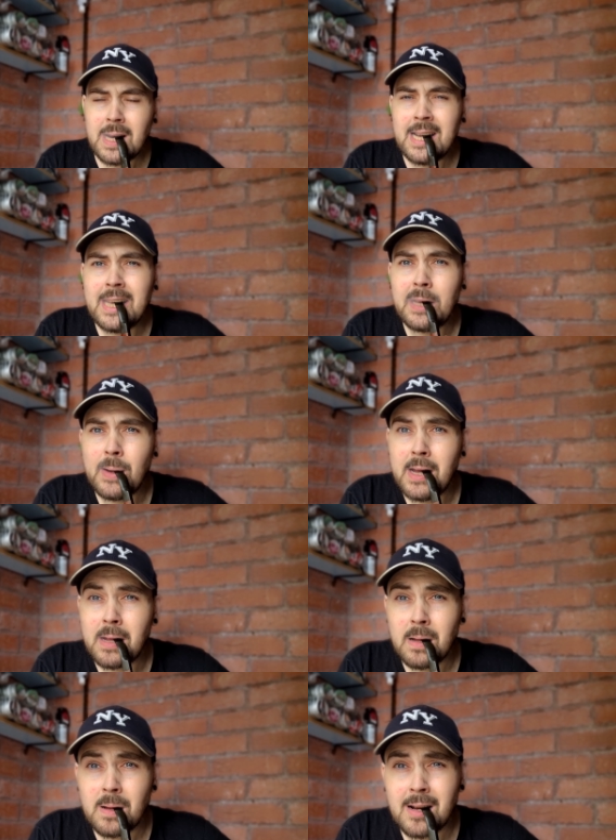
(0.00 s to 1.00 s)
And anyway,
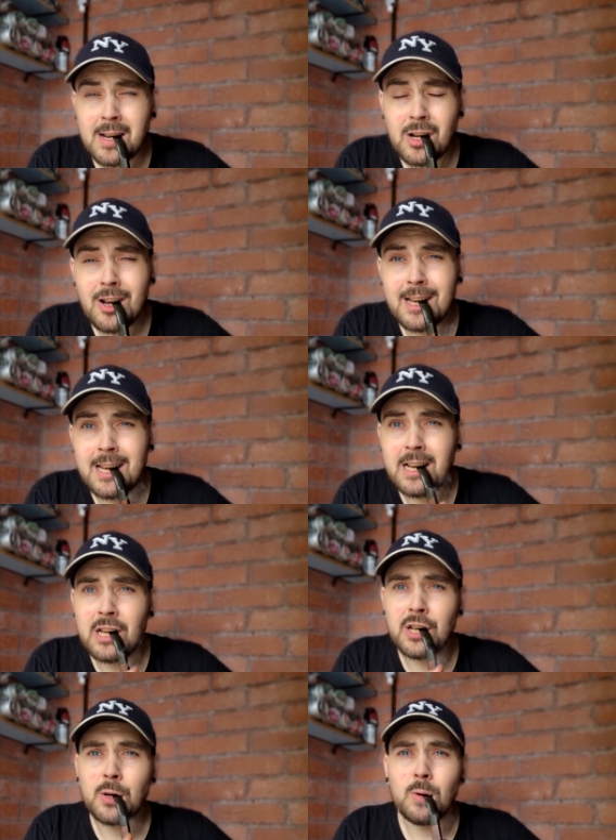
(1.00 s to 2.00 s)
I'll try and keep this
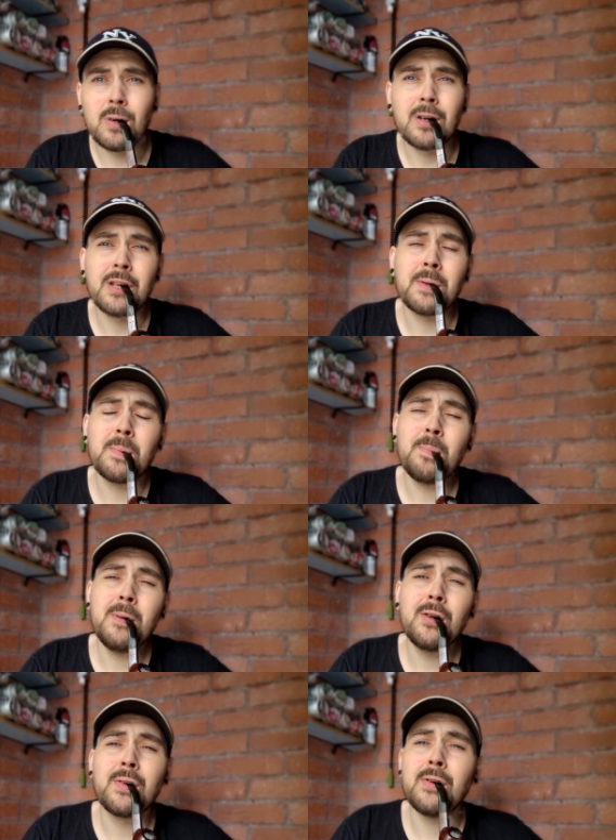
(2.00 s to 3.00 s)
short because
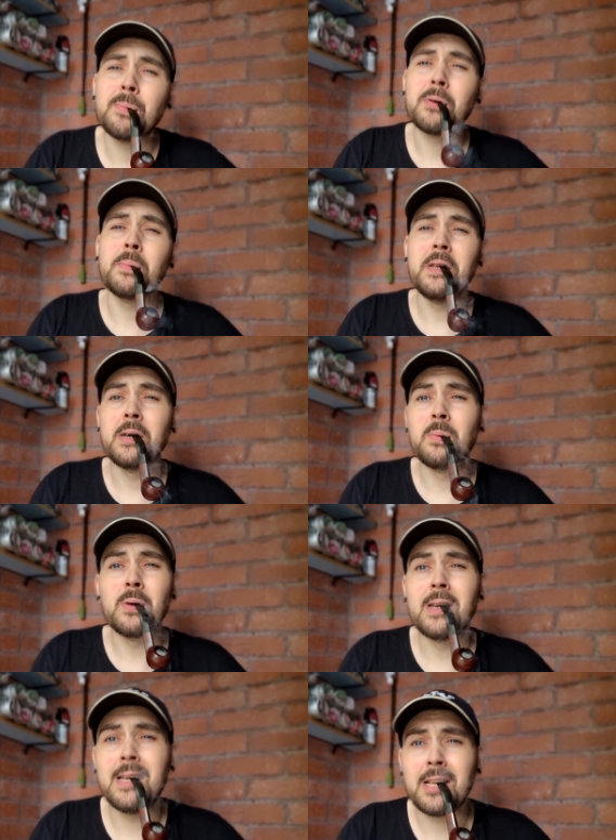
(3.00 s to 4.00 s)
most of you probably don't
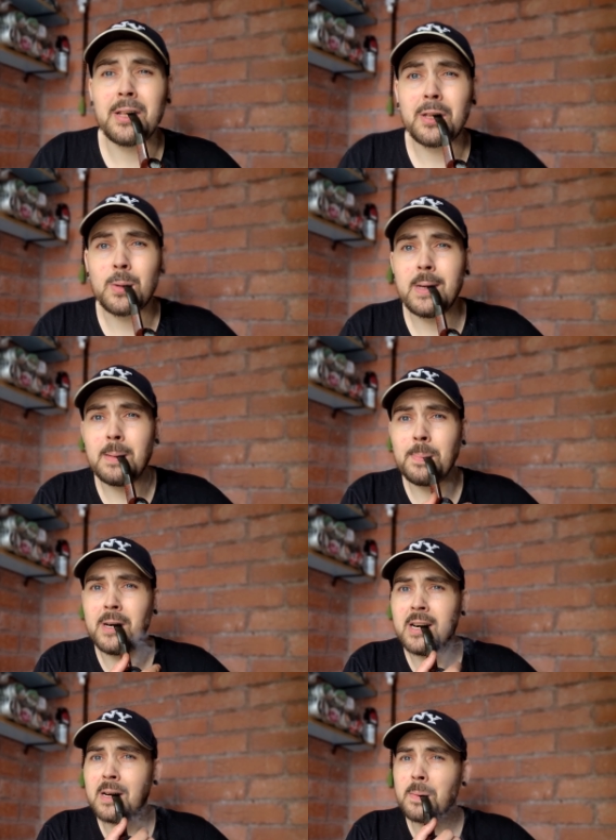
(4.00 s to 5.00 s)
want to listen to it,
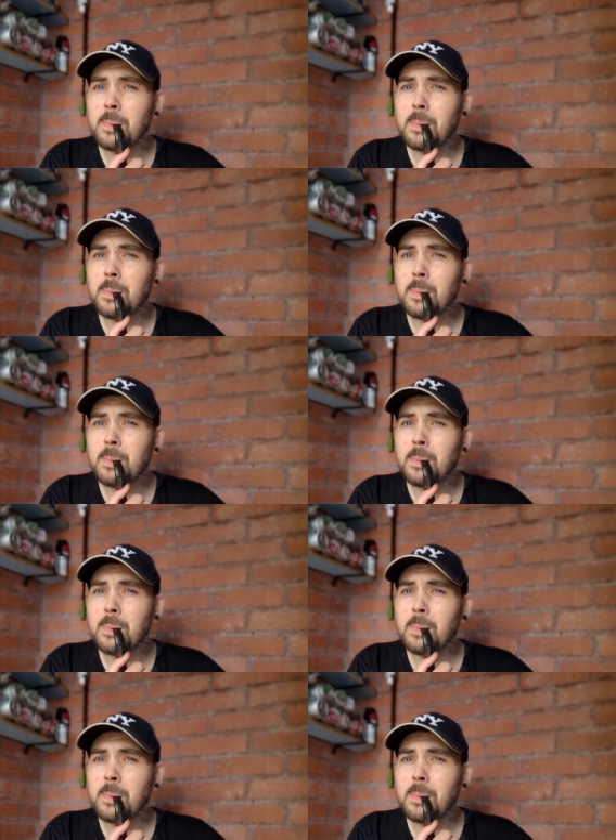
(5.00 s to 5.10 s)
but